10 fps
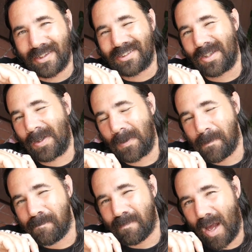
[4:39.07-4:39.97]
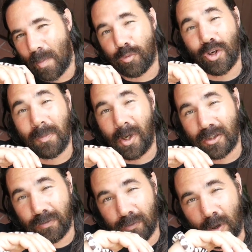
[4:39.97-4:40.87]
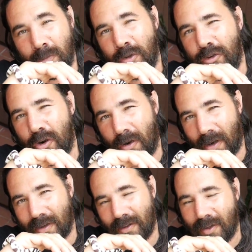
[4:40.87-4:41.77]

So I'm pretty much from New York,